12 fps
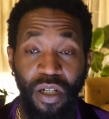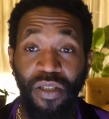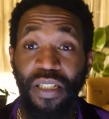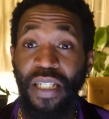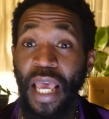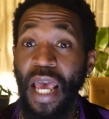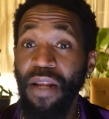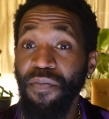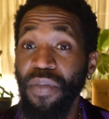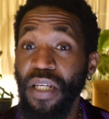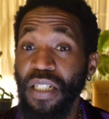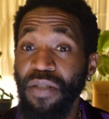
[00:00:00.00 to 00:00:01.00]

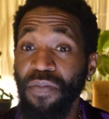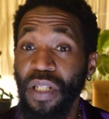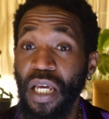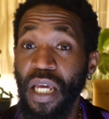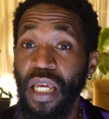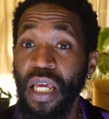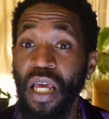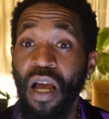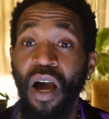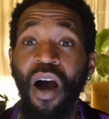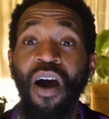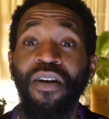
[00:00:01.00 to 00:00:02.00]
scat, piss play,
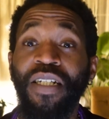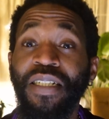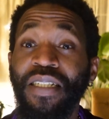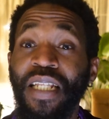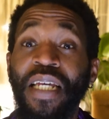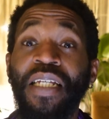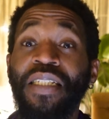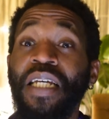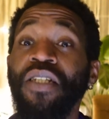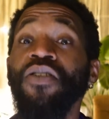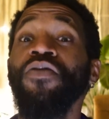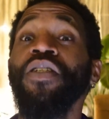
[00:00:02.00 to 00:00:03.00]
all these things.
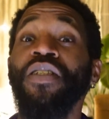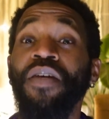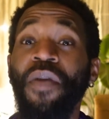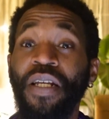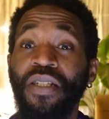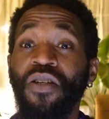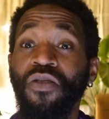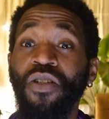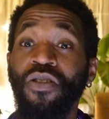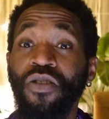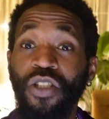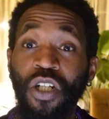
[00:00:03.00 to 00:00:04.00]
They do this. They make subtle
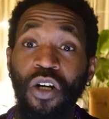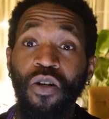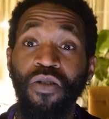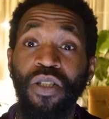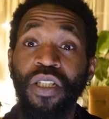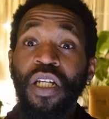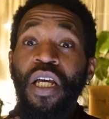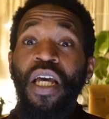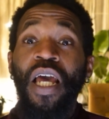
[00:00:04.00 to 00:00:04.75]
little jokes,